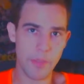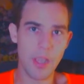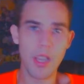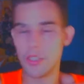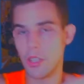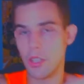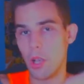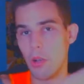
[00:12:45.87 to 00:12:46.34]

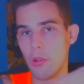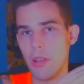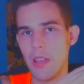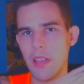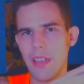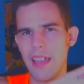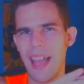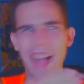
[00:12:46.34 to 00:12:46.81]
So
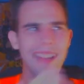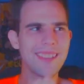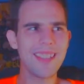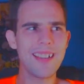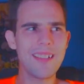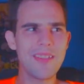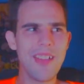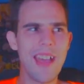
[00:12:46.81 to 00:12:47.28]

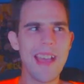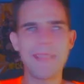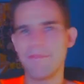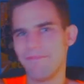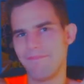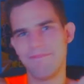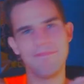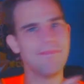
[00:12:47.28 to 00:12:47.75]
outside of
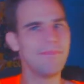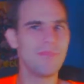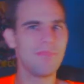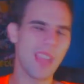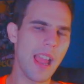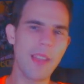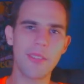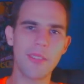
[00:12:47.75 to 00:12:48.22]
that,
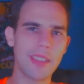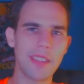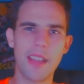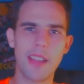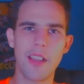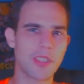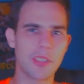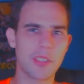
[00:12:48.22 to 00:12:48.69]
Everything
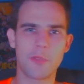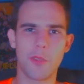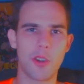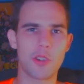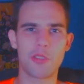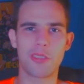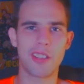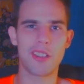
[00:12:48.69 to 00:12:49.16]
else is
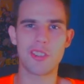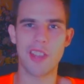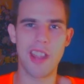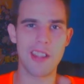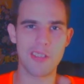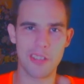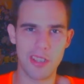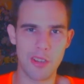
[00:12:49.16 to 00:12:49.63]
virtually
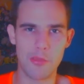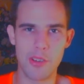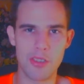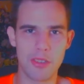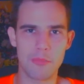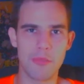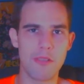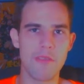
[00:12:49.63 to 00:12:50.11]
unchanged in the
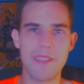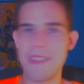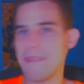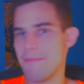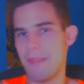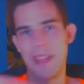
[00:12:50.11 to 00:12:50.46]
original movie.